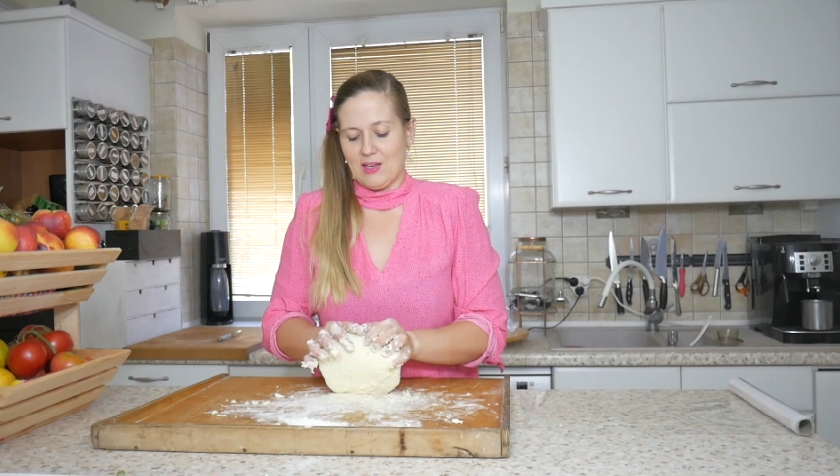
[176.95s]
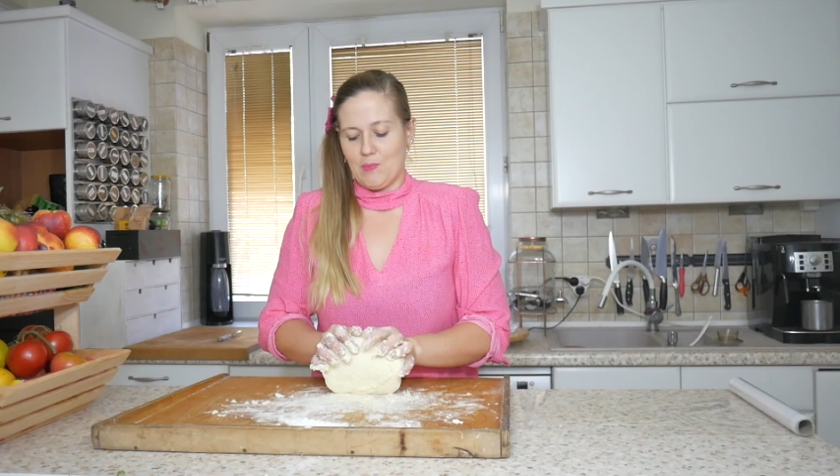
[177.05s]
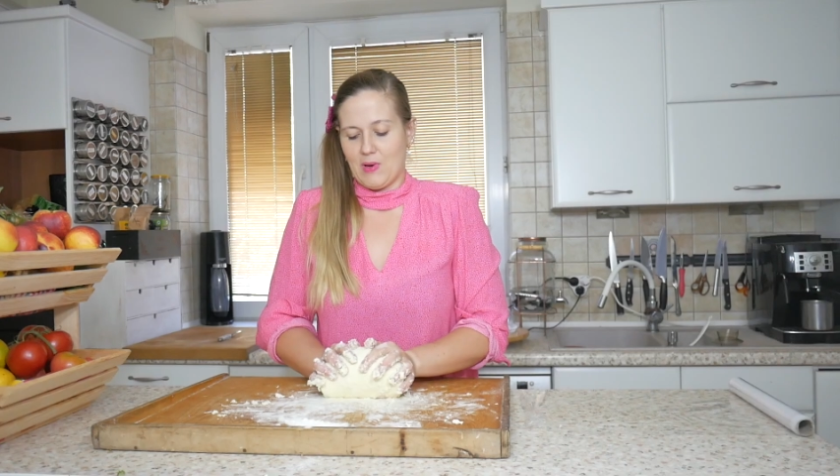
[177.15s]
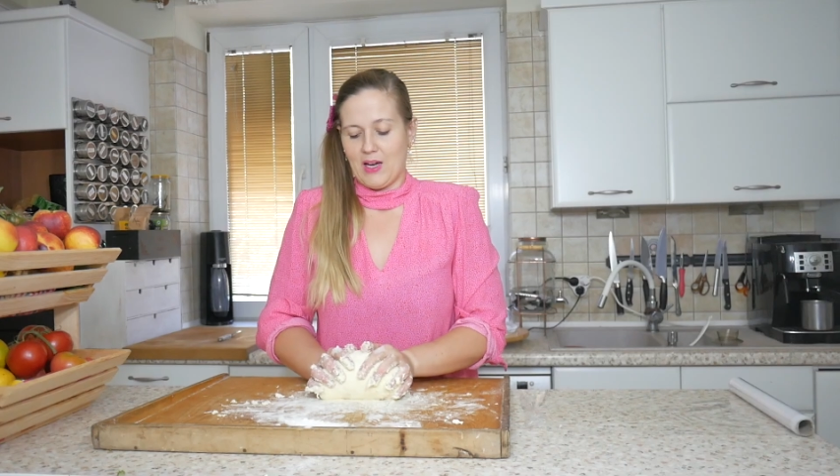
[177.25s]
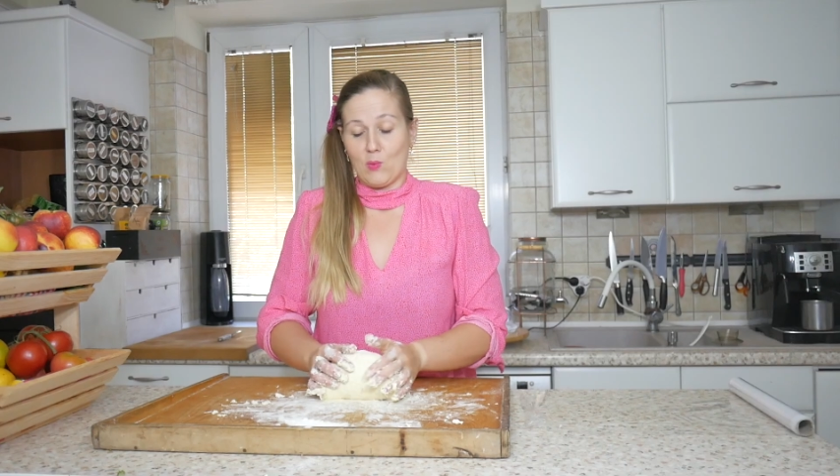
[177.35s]

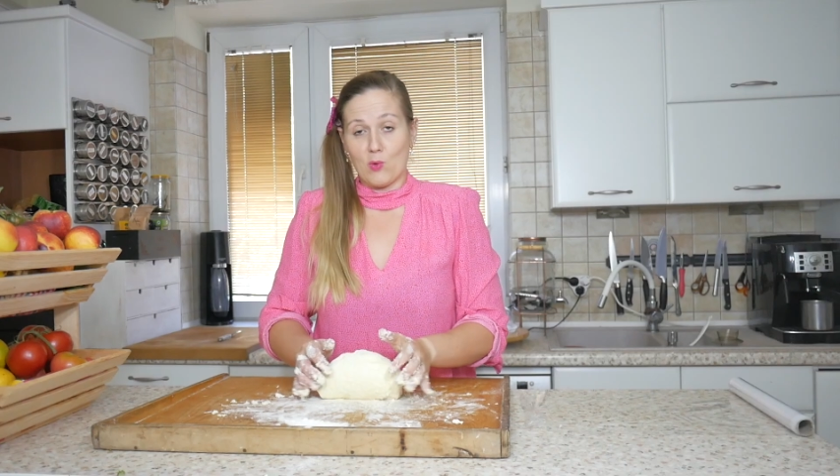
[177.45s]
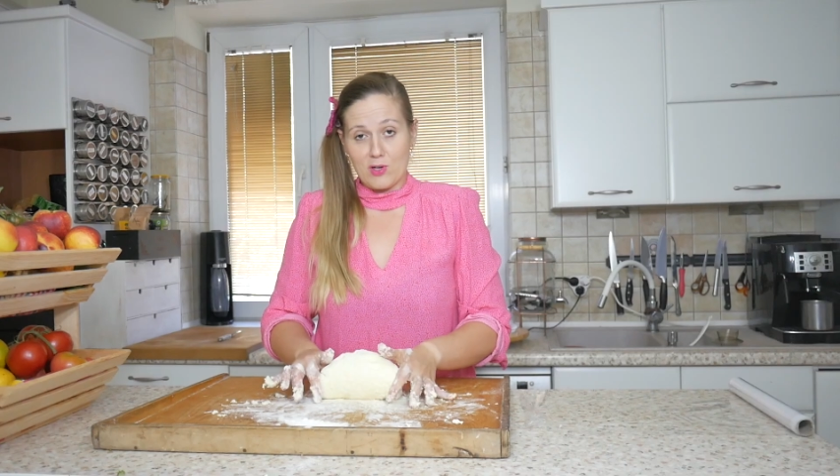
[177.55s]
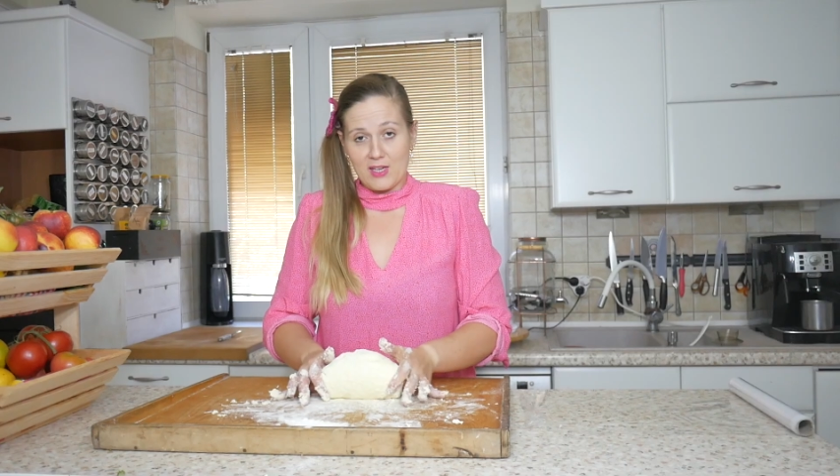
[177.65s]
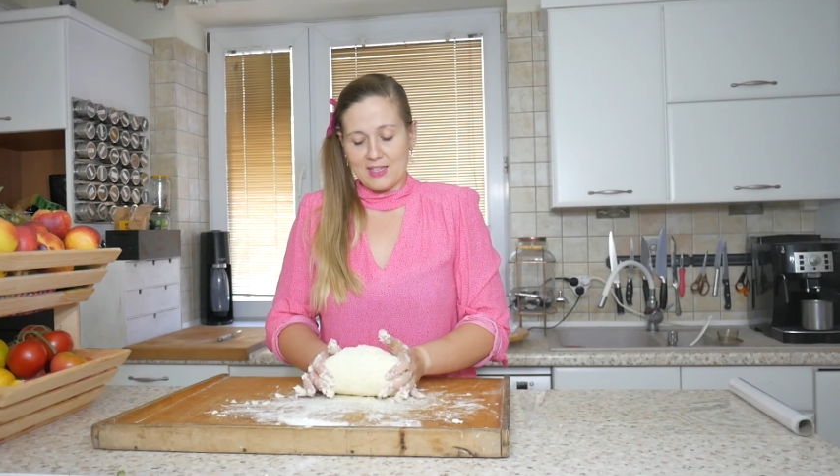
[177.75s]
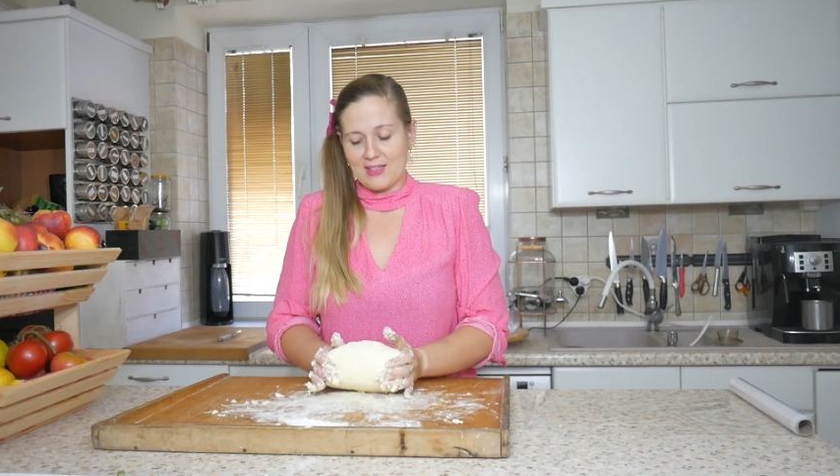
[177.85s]
my
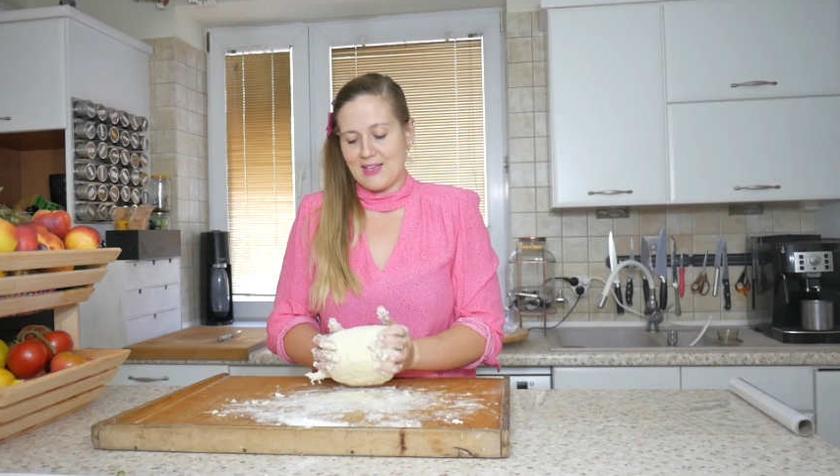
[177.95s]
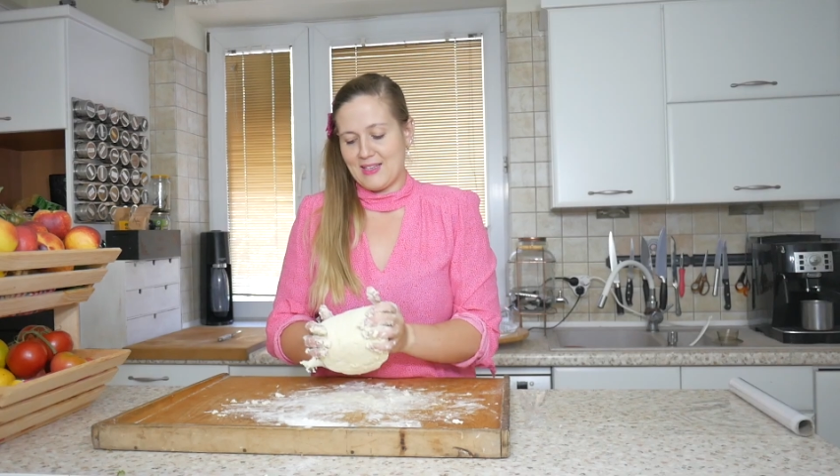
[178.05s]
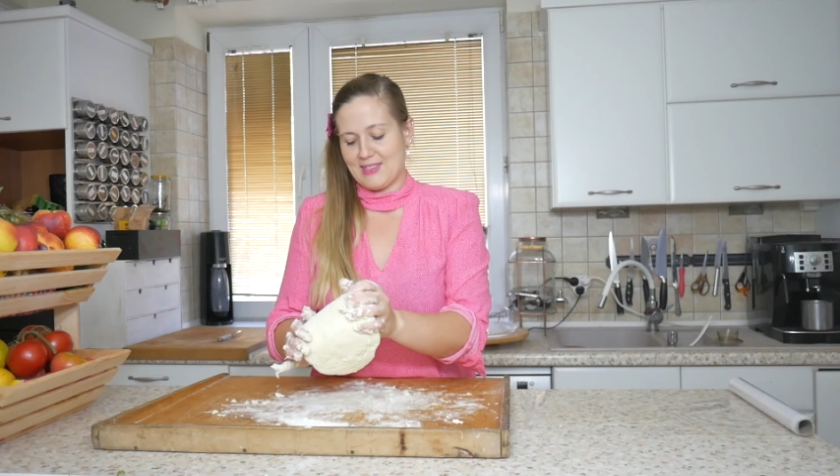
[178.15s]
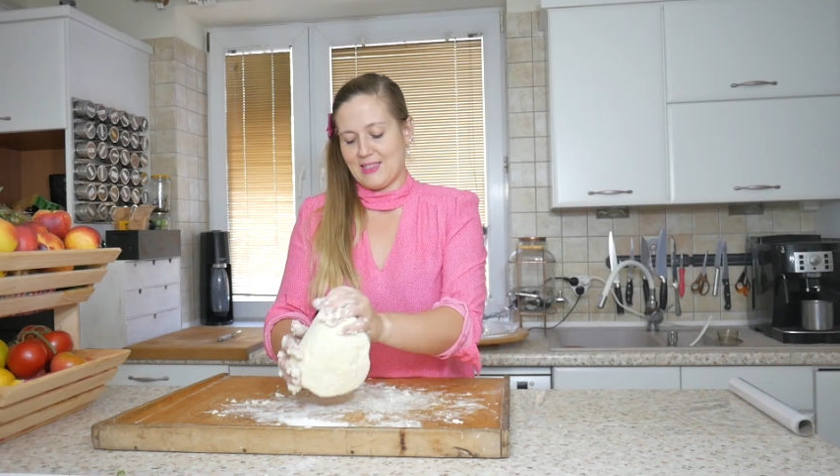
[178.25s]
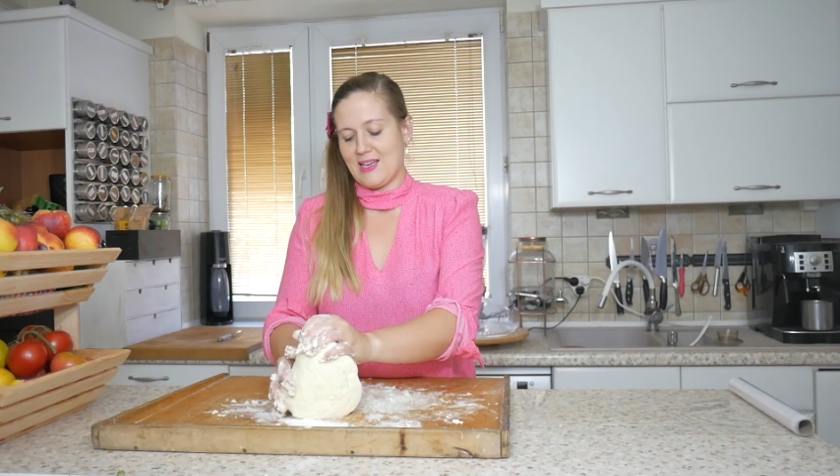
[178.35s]
working
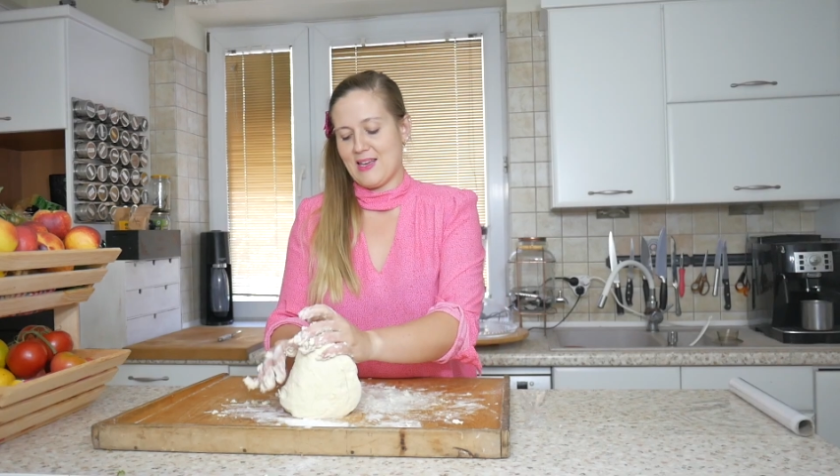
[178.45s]
desk